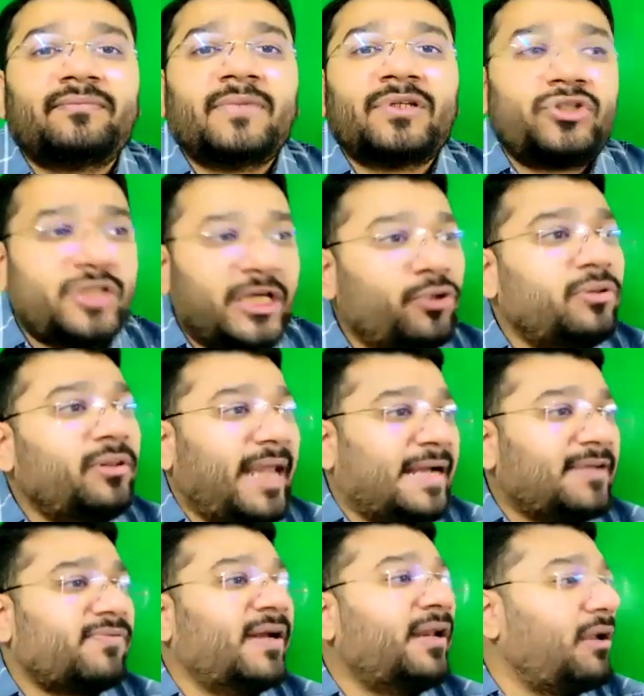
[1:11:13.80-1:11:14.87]
So Schedule 3
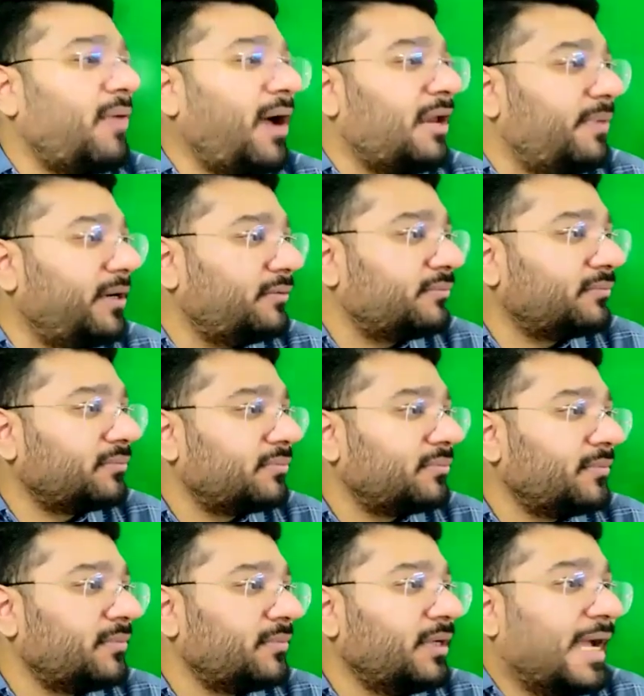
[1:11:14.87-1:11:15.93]
had one requirement,
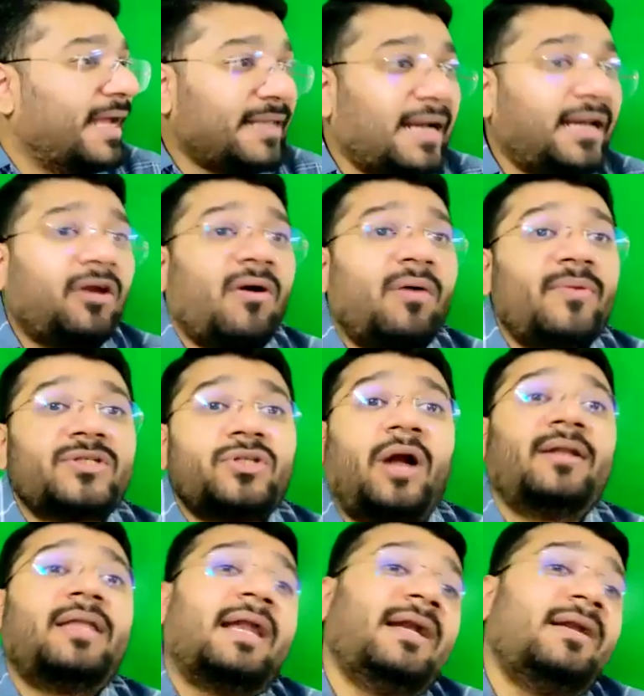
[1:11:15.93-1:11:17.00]
and that requirement is
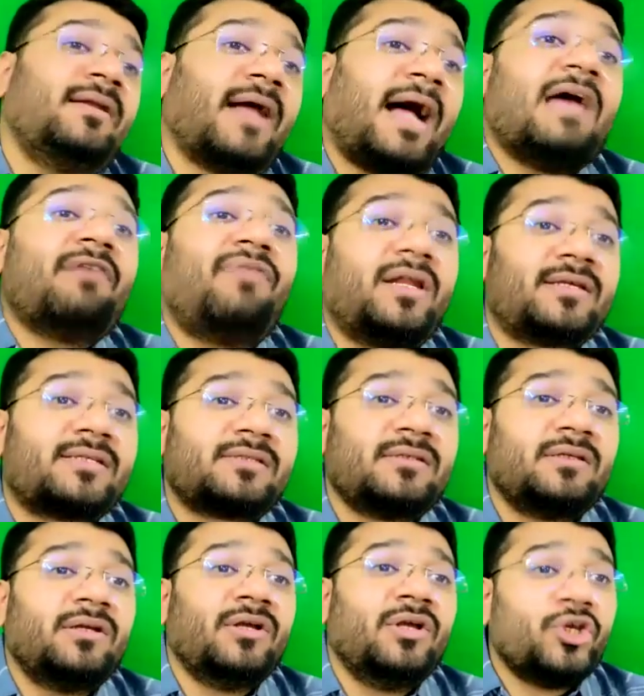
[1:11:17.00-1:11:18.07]
not there in IFRS.
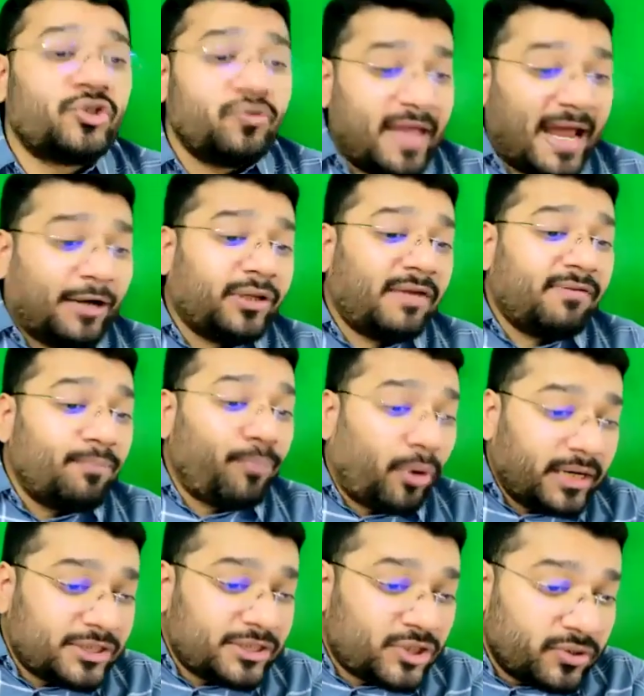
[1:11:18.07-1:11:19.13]
So we had to give
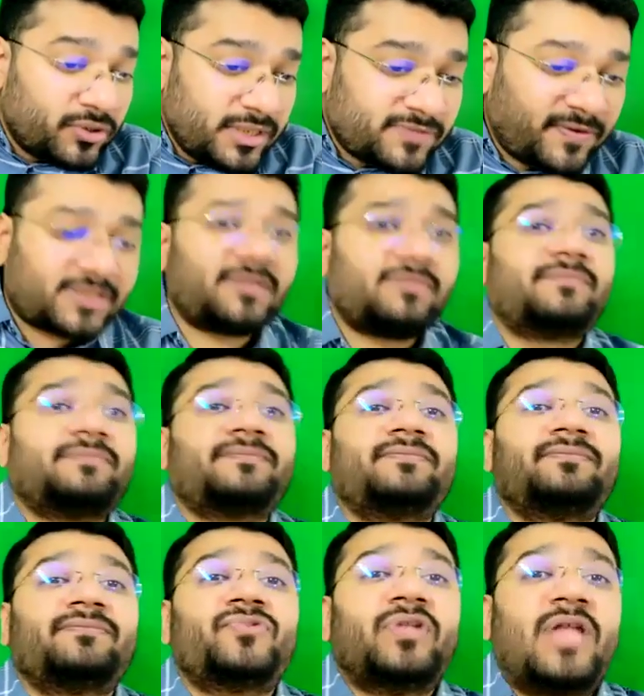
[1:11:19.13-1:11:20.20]
importance to this first.
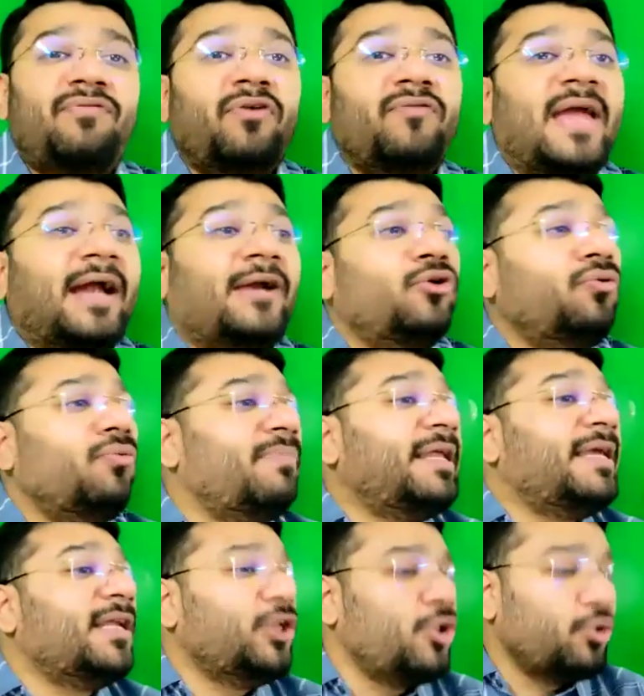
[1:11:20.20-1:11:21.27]
So therefore, we had to
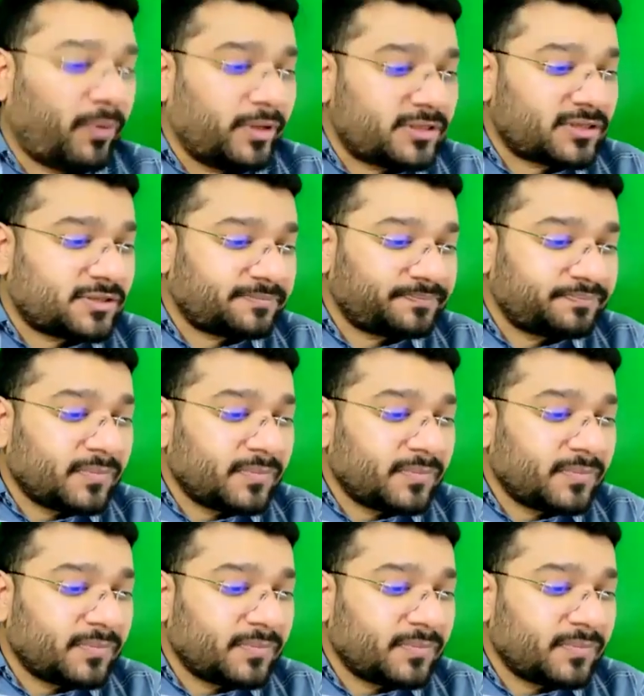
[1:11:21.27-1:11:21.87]
bring in new points.